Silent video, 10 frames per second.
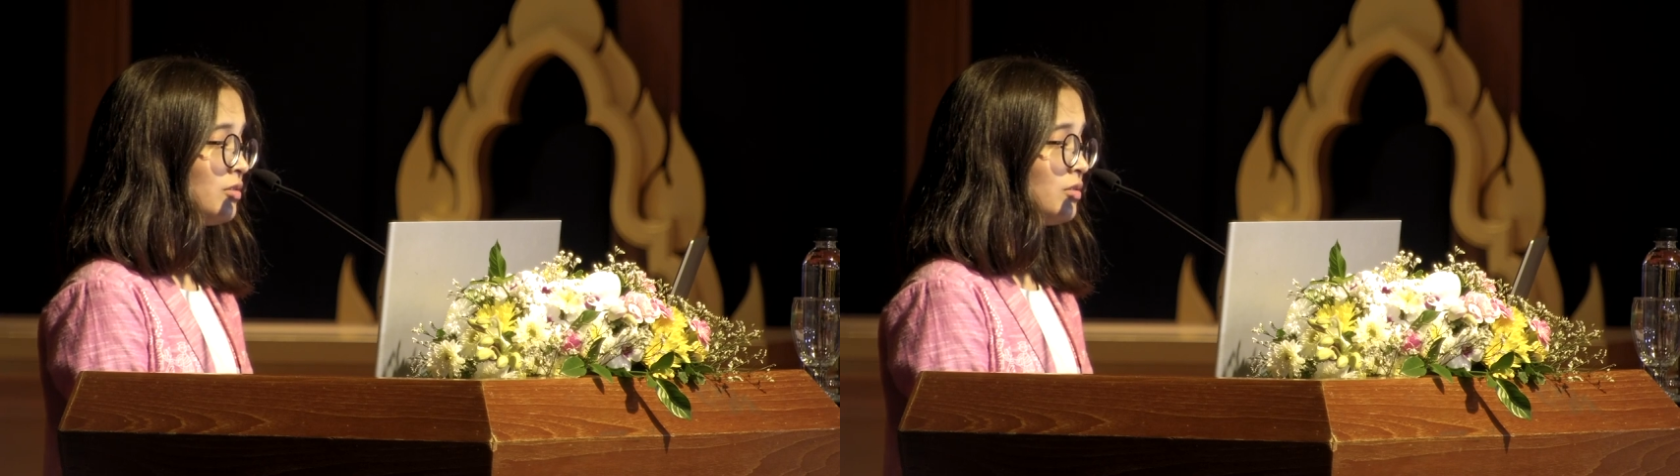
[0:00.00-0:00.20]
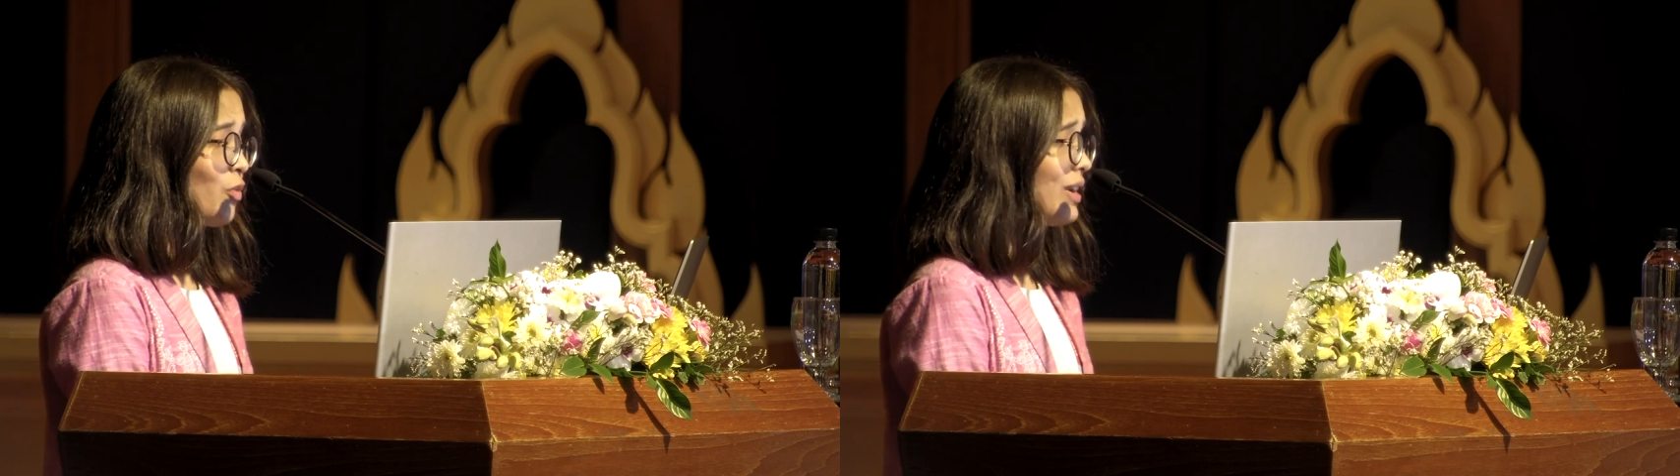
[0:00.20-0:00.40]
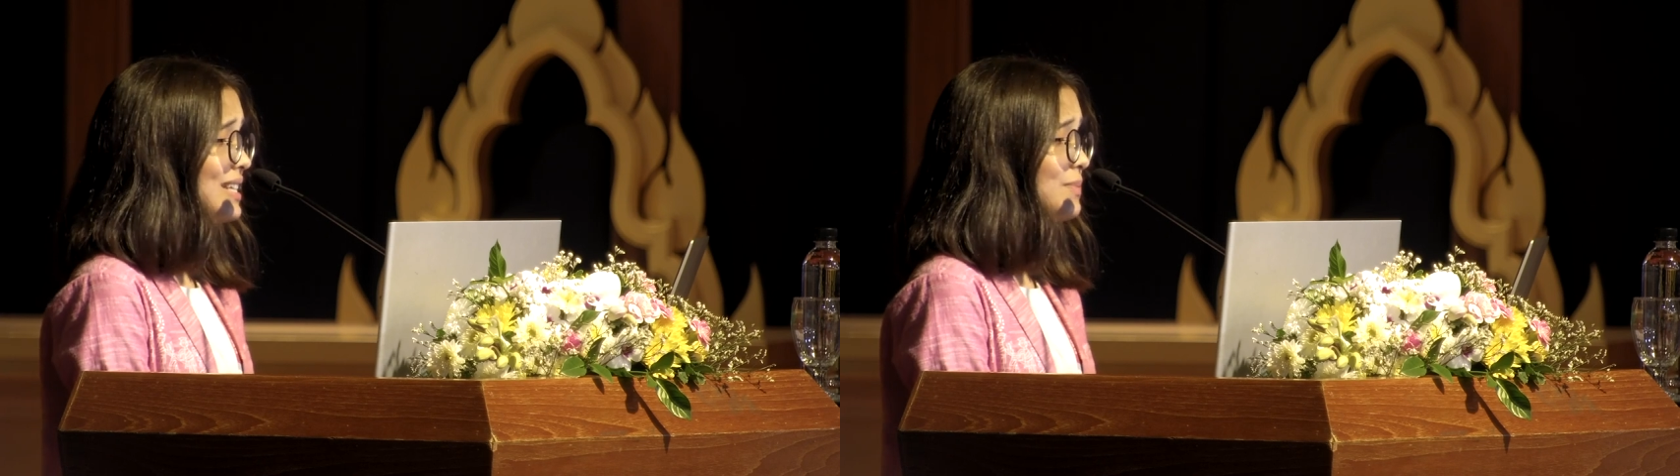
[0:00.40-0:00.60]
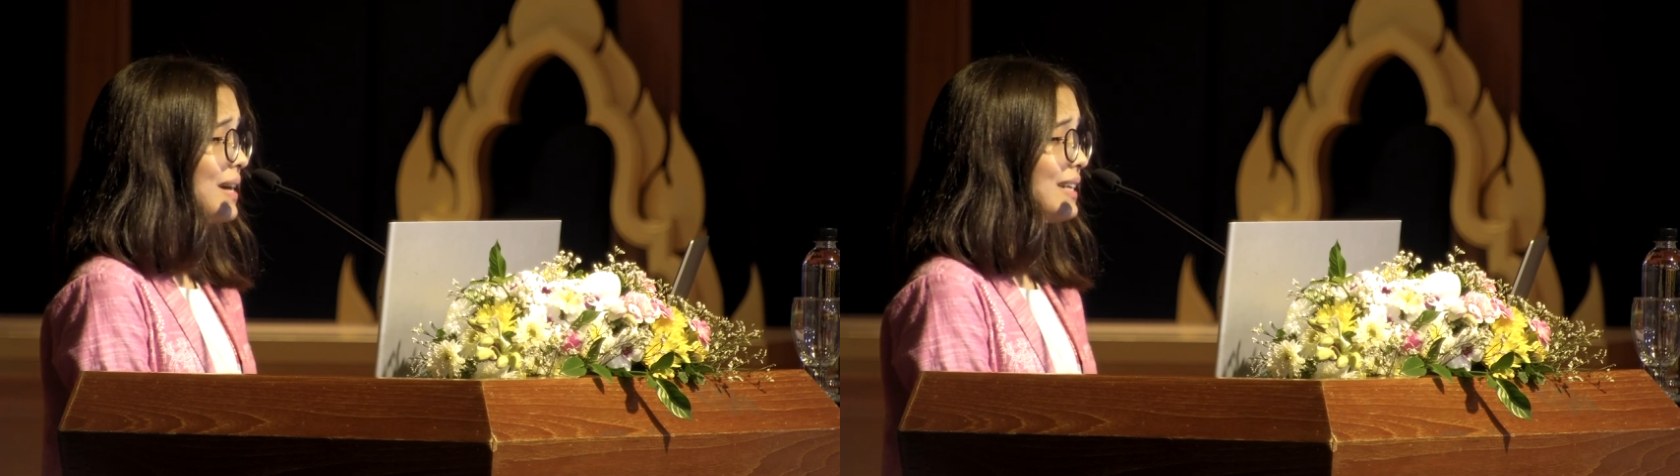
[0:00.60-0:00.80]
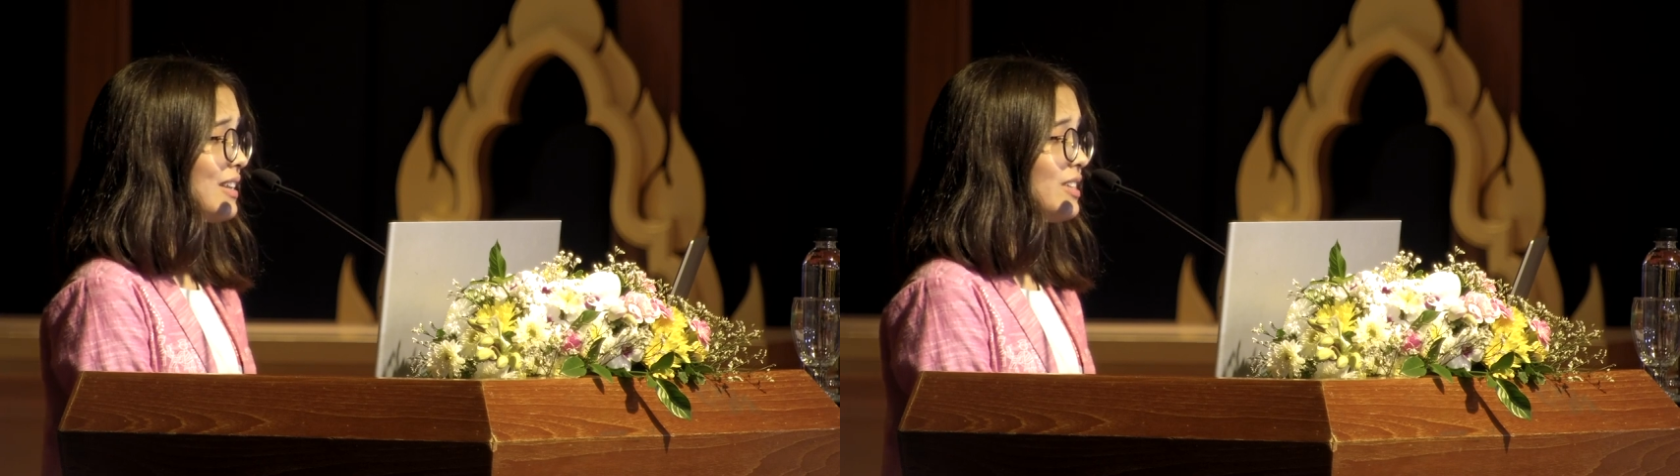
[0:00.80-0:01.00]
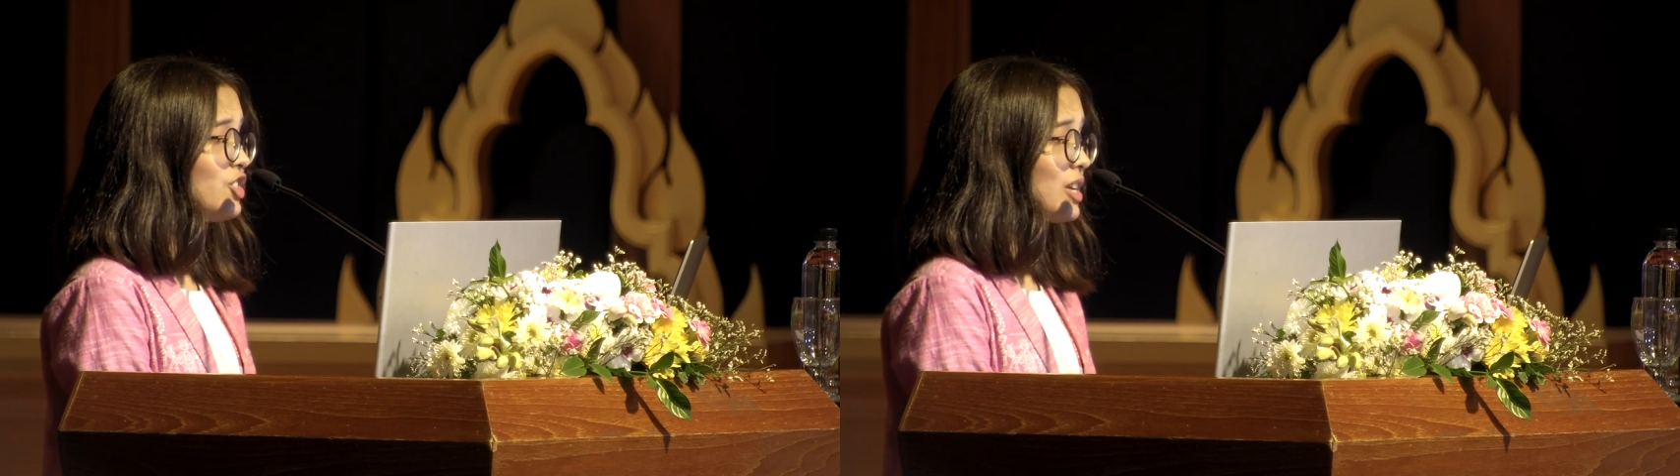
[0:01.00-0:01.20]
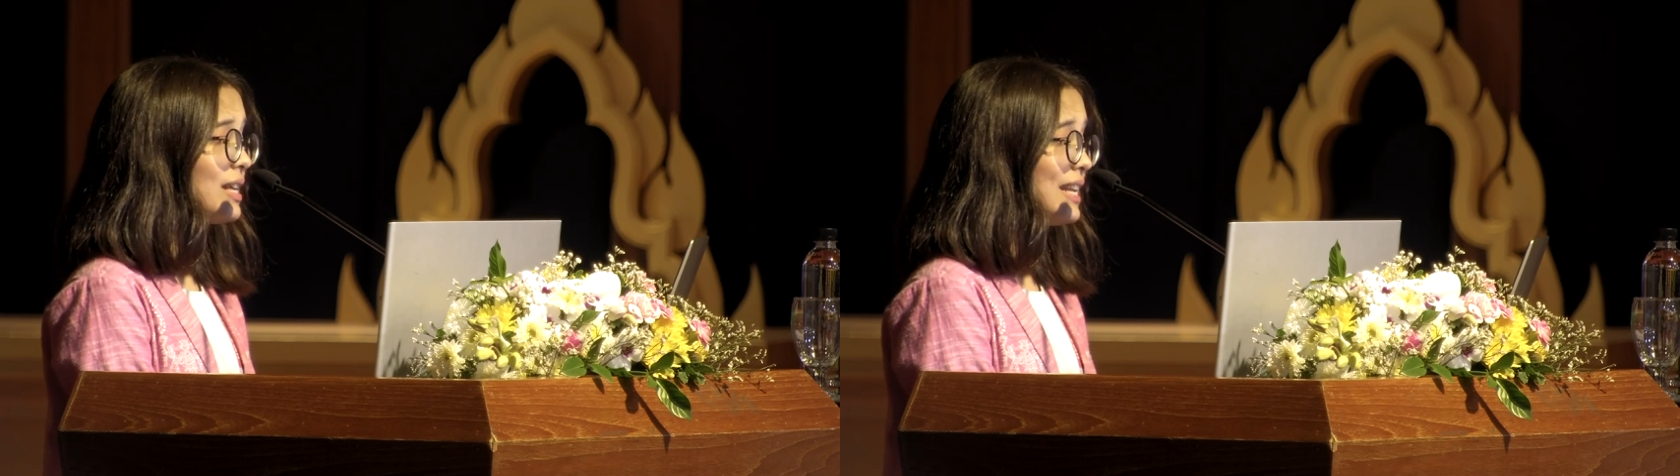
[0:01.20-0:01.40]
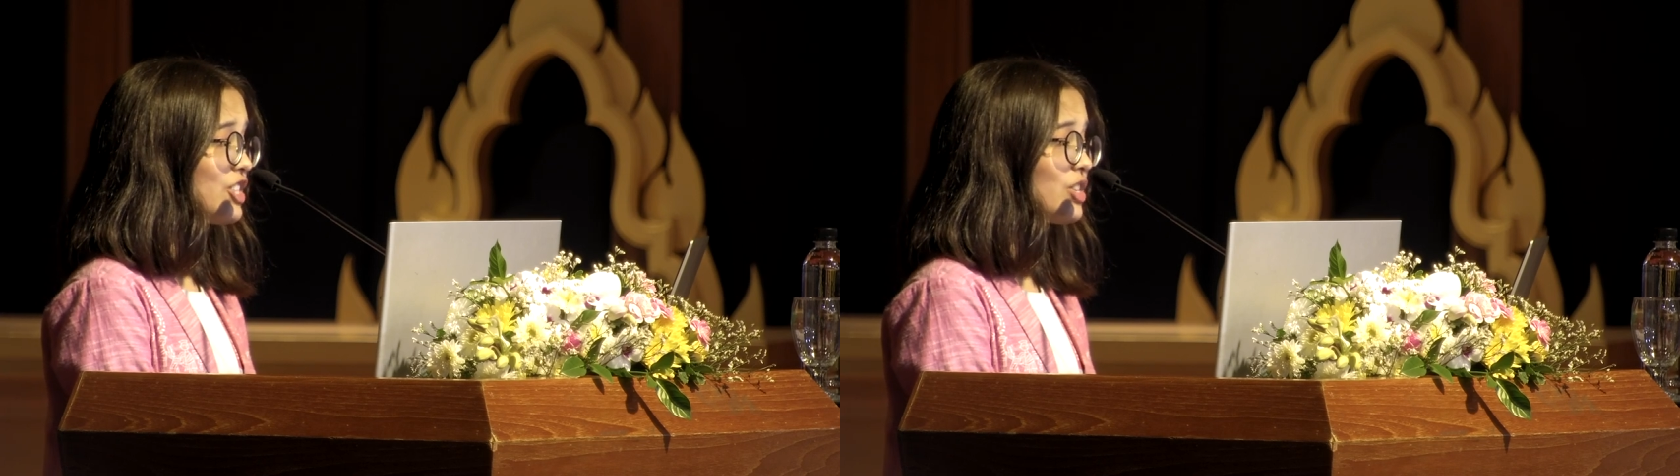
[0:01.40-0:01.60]
What has my
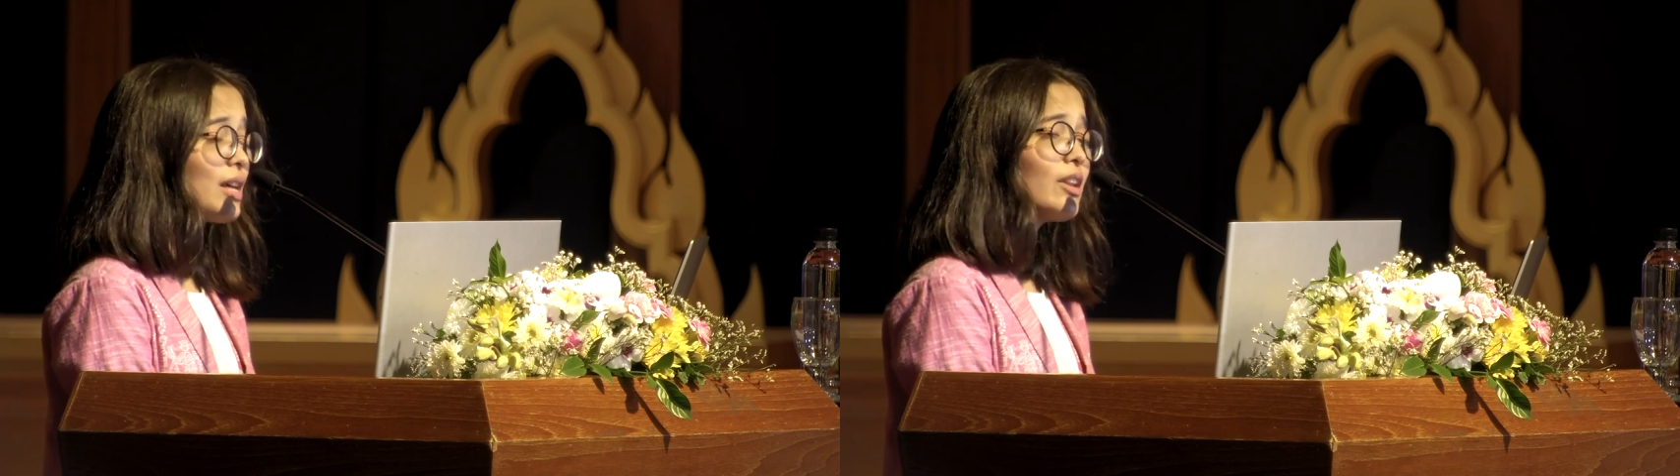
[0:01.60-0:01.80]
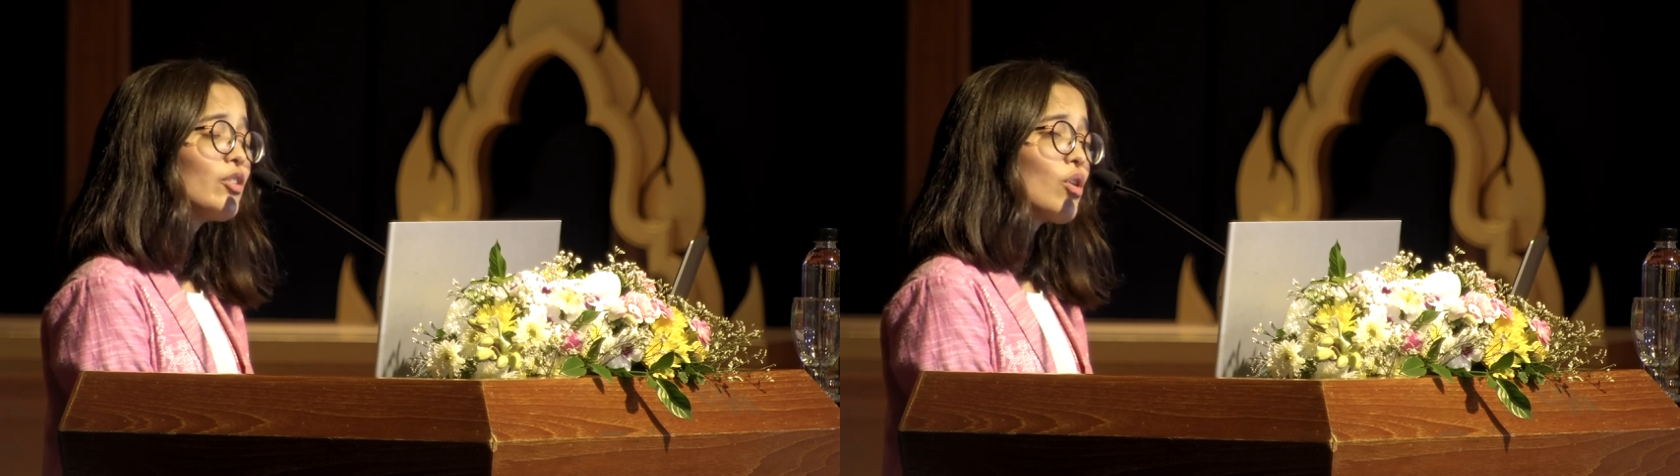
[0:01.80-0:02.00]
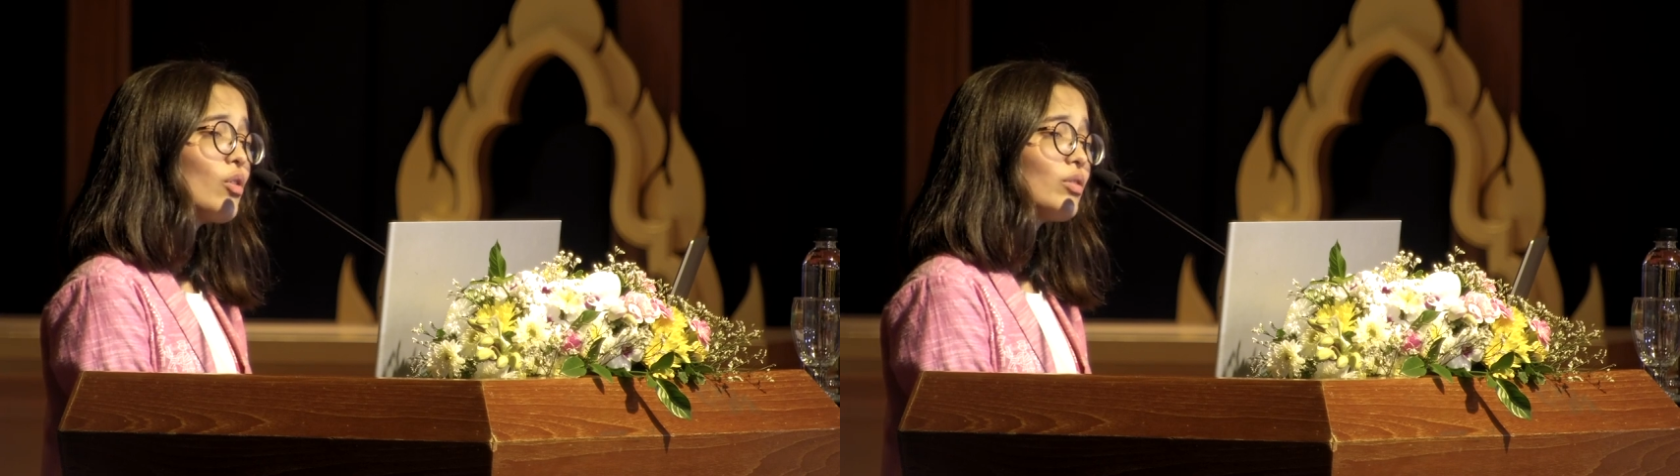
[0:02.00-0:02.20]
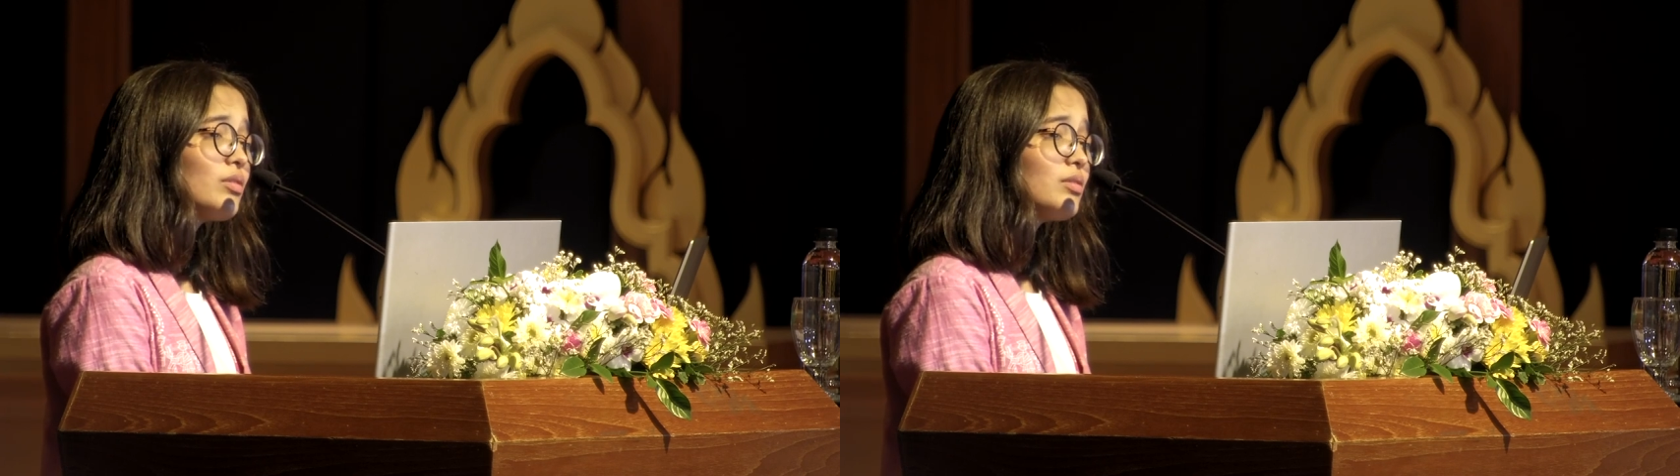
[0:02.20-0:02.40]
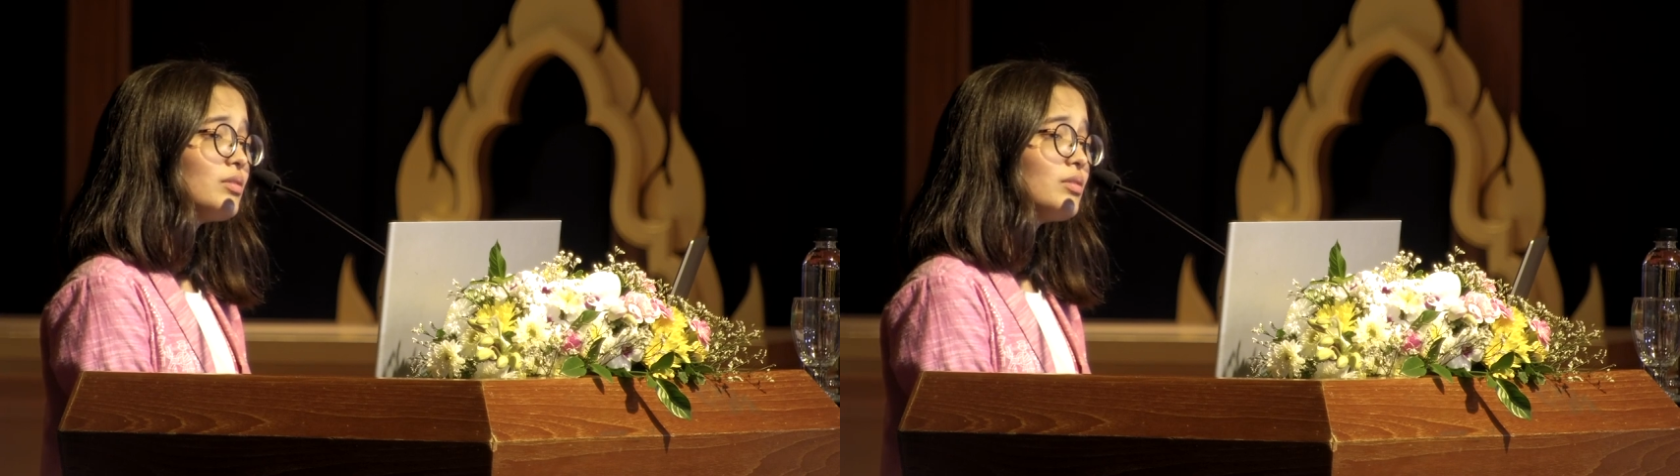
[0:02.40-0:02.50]
generation done wrong